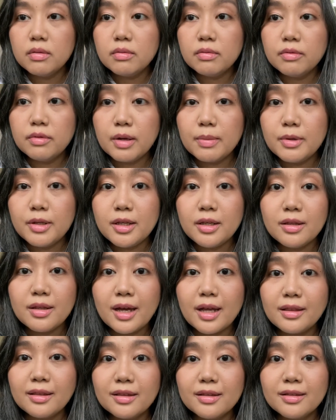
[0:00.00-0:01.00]
remedy
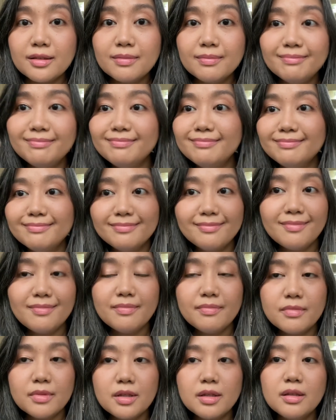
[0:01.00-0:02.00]
that
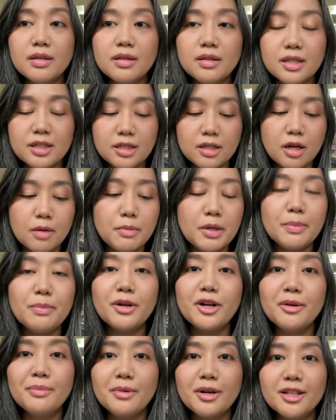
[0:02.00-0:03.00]
this coming
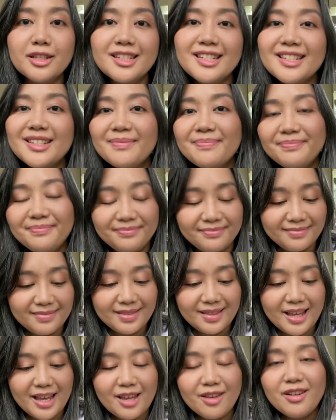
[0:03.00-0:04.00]
very months.
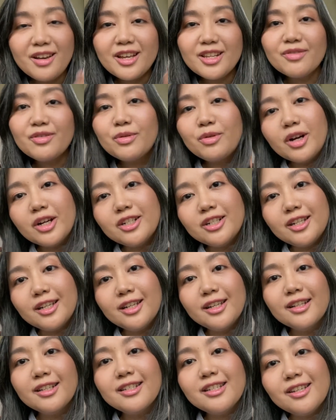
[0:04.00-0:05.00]
Thank you guys for
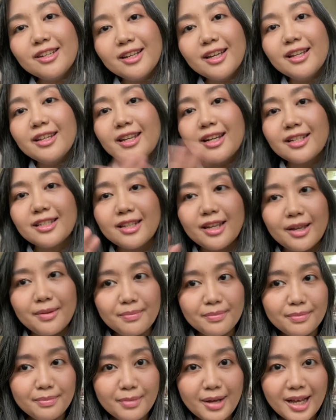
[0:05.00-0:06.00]
watching. I'll see you again next time.
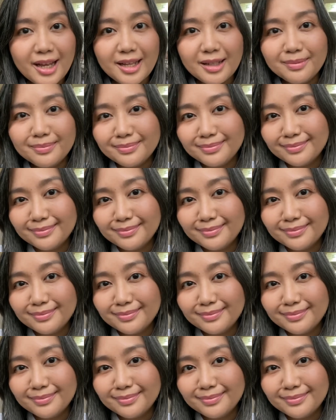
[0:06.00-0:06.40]
Bye.